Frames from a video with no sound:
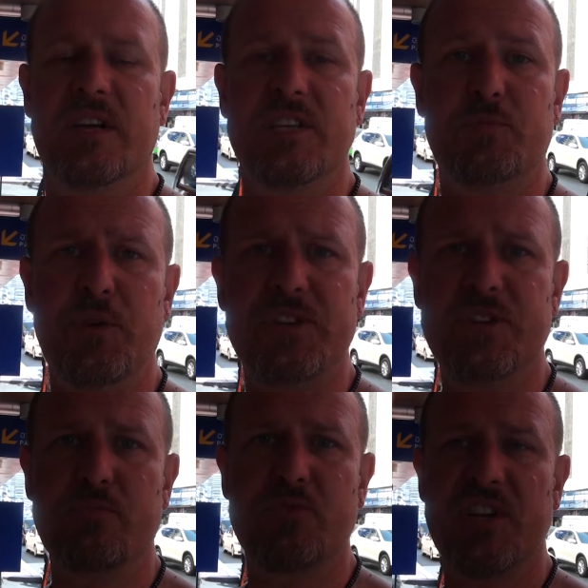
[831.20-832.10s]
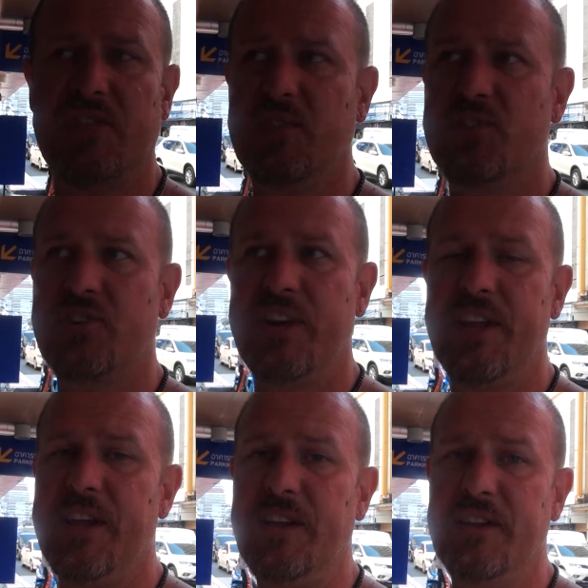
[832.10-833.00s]
It's pretty simple stuff on the street
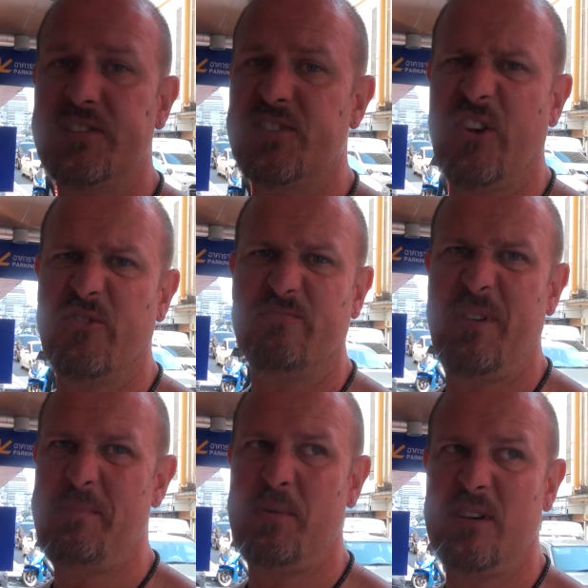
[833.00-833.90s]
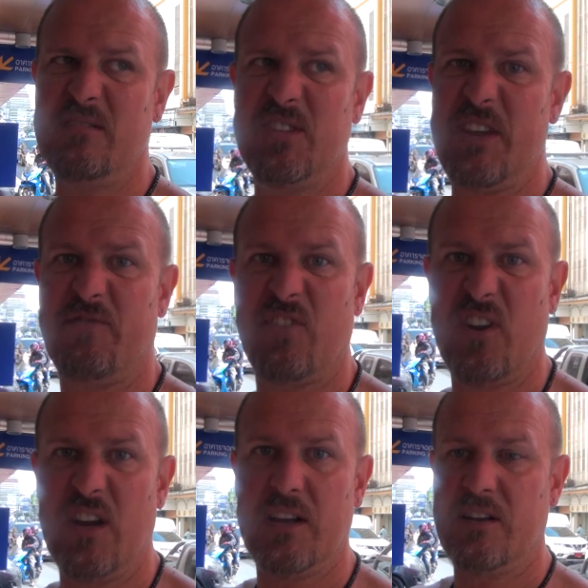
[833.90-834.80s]
here. Salt, pepper, deep
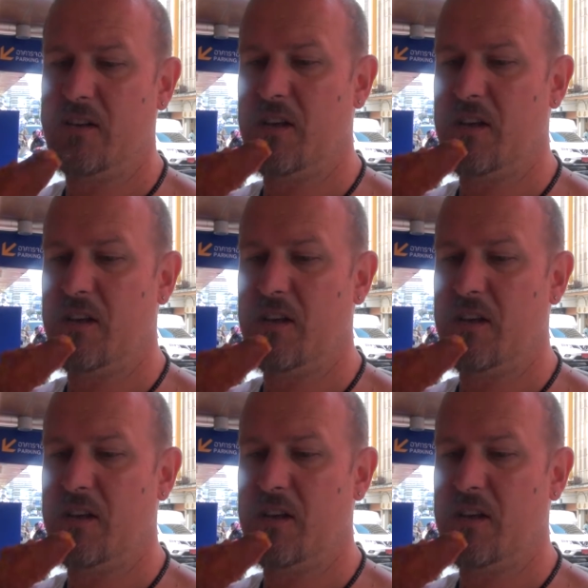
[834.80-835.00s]
fry it.